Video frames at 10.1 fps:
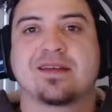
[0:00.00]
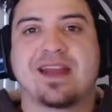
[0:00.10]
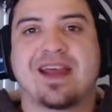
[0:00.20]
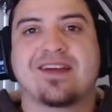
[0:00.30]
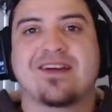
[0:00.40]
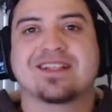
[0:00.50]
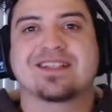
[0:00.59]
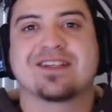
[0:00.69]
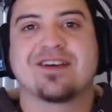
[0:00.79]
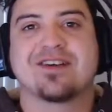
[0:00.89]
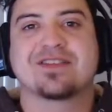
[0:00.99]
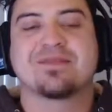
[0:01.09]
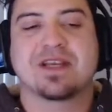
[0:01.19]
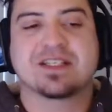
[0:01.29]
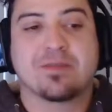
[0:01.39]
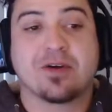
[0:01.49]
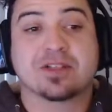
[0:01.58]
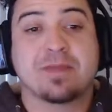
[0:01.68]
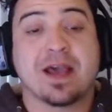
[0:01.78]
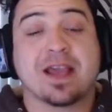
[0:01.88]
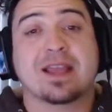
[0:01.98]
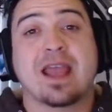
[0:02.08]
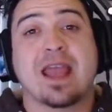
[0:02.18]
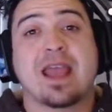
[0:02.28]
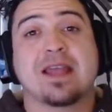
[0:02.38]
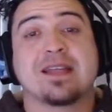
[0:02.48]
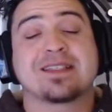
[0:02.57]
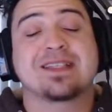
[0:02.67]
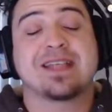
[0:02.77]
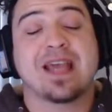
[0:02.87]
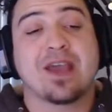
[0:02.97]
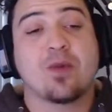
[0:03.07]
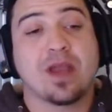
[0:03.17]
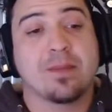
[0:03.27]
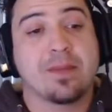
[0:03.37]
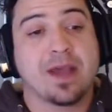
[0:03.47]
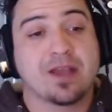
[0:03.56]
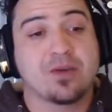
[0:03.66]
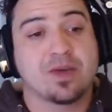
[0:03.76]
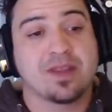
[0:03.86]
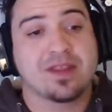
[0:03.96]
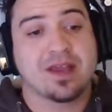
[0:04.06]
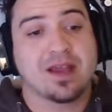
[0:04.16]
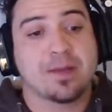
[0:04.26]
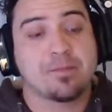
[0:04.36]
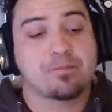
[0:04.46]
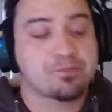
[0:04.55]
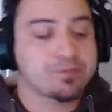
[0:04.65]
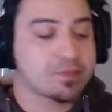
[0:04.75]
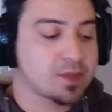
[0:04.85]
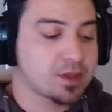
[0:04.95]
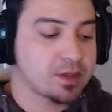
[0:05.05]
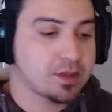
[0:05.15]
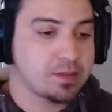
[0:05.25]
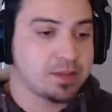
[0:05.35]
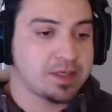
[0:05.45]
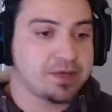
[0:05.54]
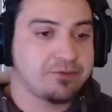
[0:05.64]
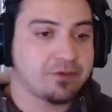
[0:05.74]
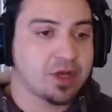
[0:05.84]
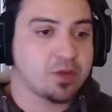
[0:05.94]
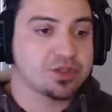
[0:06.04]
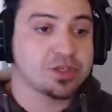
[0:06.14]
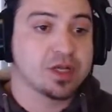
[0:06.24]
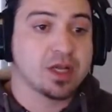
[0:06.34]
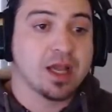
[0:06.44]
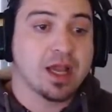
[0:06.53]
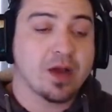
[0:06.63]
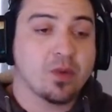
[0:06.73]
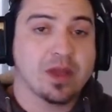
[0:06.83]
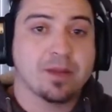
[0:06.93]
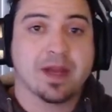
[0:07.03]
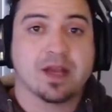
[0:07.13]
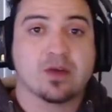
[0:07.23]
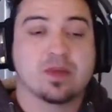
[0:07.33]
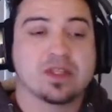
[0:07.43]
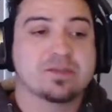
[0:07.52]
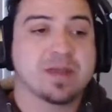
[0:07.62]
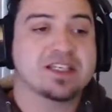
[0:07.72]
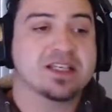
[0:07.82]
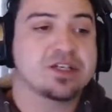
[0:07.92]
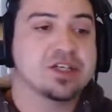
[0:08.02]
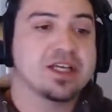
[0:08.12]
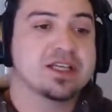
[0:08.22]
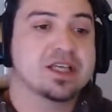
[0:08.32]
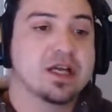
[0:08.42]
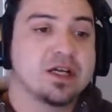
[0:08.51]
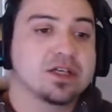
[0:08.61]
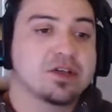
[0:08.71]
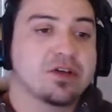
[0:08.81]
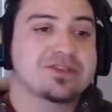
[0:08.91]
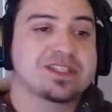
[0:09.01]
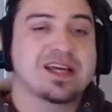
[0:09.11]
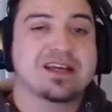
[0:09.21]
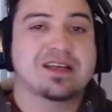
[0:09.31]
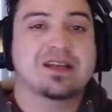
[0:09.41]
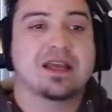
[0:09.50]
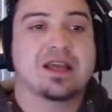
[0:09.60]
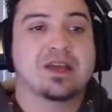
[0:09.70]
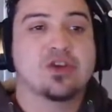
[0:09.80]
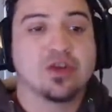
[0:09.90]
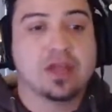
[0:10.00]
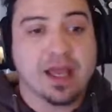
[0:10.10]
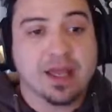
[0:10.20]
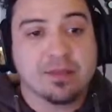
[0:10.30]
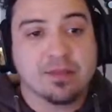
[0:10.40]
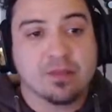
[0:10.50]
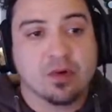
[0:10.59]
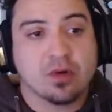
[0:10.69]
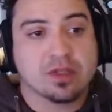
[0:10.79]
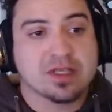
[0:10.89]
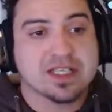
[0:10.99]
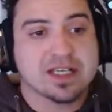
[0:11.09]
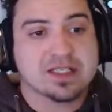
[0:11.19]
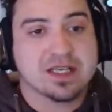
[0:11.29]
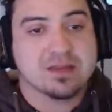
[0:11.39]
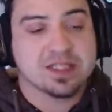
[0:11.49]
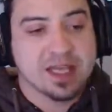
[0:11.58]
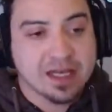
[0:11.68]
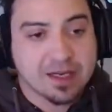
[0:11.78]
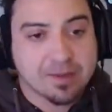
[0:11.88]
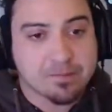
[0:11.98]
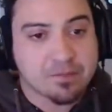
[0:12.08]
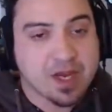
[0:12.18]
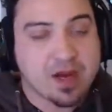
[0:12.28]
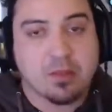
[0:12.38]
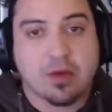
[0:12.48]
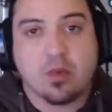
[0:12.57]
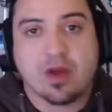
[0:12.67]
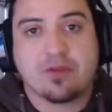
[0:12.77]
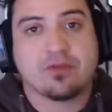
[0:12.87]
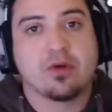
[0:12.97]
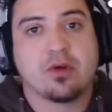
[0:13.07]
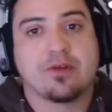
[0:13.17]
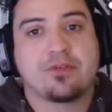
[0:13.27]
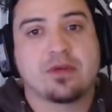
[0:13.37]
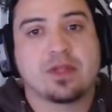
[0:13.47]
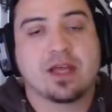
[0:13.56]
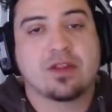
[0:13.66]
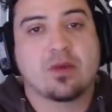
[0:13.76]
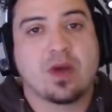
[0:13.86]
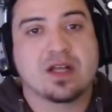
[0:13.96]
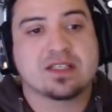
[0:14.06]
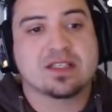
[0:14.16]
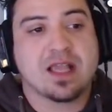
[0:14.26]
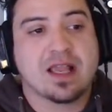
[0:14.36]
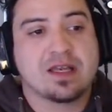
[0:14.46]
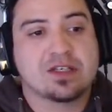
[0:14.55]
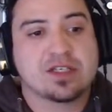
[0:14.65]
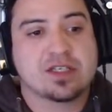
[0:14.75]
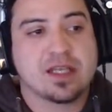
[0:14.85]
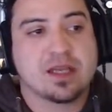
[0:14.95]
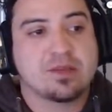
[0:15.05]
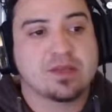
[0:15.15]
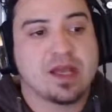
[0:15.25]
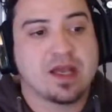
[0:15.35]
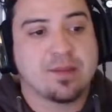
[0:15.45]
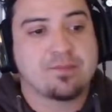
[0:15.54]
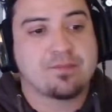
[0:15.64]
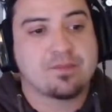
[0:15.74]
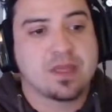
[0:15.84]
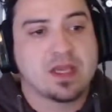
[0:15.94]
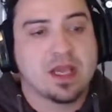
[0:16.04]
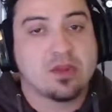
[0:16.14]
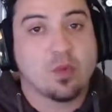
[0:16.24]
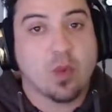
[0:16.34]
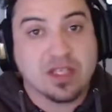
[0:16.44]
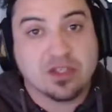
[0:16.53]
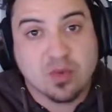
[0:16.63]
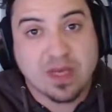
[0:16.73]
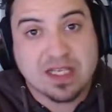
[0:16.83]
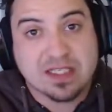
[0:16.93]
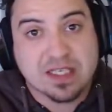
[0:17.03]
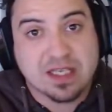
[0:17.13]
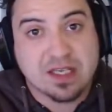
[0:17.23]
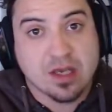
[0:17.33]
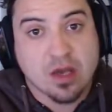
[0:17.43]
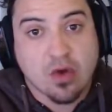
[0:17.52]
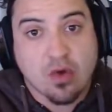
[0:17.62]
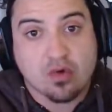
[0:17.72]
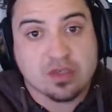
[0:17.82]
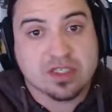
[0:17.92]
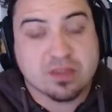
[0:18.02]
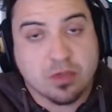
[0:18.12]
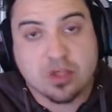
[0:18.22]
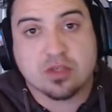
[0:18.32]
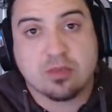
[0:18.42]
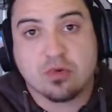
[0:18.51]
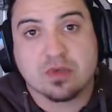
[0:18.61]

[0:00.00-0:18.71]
G'day guys and girls, Box back, and today we are back with, bloody fly would you, we are back with Space Engineers. So I've started a new game on the exact same setting. I went through a few of the other ones and it just seemed either way too easy or just impossible to